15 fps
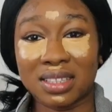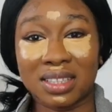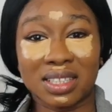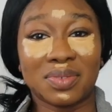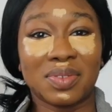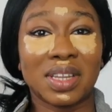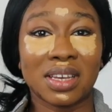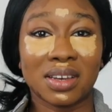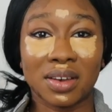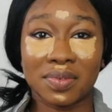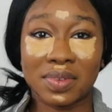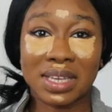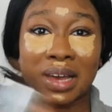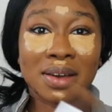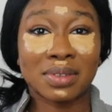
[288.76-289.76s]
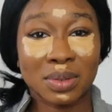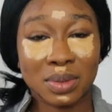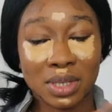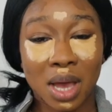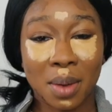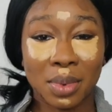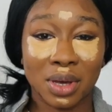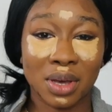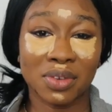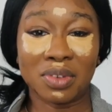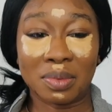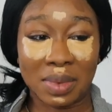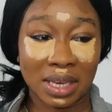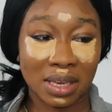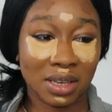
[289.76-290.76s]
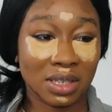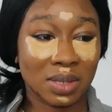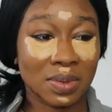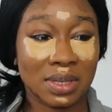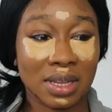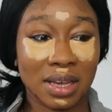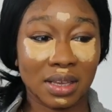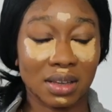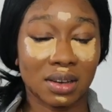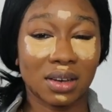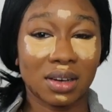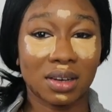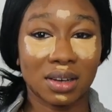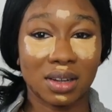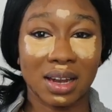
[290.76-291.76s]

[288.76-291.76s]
feeling of doubt that was coming over me, because it was like, oh,